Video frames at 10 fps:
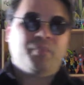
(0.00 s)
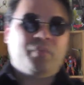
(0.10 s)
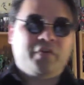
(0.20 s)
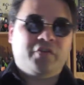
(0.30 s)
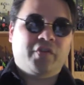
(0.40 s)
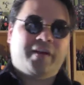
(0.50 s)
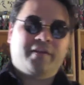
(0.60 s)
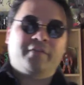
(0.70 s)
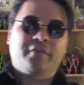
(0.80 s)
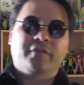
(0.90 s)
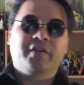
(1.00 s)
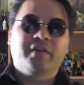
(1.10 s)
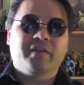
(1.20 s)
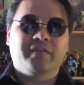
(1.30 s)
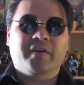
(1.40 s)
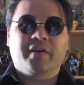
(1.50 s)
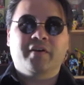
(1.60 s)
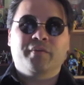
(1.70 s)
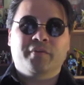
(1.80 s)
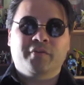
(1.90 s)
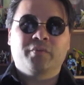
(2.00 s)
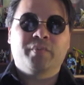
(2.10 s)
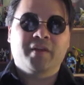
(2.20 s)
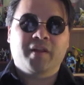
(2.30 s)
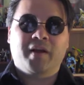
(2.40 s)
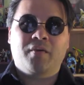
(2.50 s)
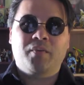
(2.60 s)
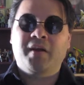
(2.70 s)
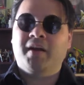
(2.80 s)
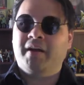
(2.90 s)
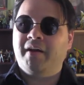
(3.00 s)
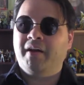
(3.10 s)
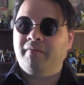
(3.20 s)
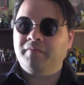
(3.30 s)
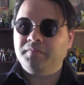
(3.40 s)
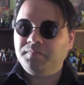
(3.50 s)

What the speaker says: was, it's still in the fucking news. It's been, a week and a half,